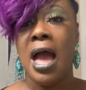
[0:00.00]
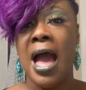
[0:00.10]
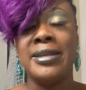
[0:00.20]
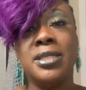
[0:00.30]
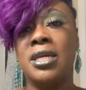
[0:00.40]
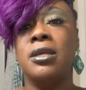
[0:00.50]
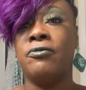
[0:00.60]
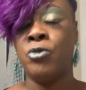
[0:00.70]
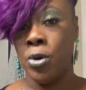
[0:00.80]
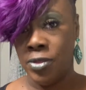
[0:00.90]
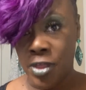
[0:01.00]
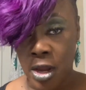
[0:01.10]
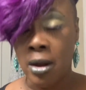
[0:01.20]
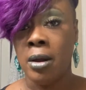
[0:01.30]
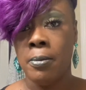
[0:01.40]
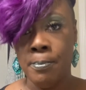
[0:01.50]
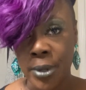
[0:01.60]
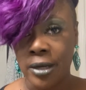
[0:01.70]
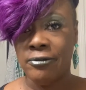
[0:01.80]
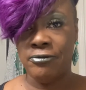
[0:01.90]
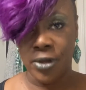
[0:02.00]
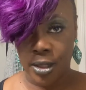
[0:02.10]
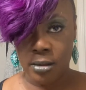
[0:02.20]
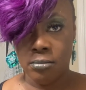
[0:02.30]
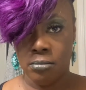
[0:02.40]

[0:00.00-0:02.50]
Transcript: I did it for their benefit.